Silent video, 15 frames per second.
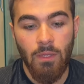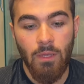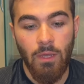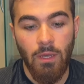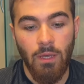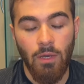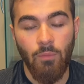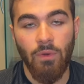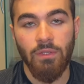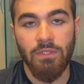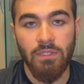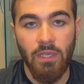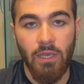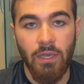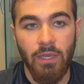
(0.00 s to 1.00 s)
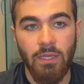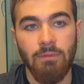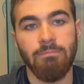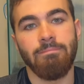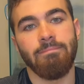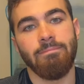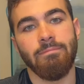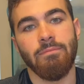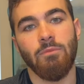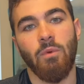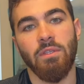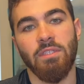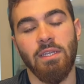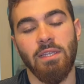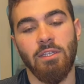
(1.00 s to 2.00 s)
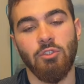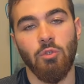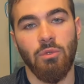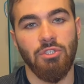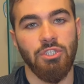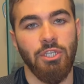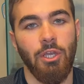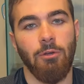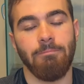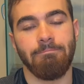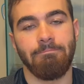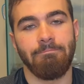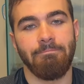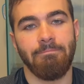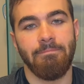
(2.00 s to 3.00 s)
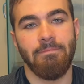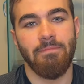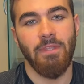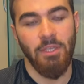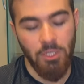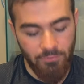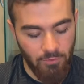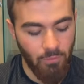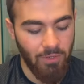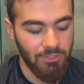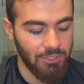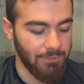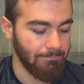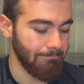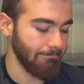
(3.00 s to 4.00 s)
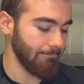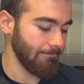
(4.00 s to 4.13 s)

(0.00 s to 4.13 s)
once I let Georgie go. Thank you for watching.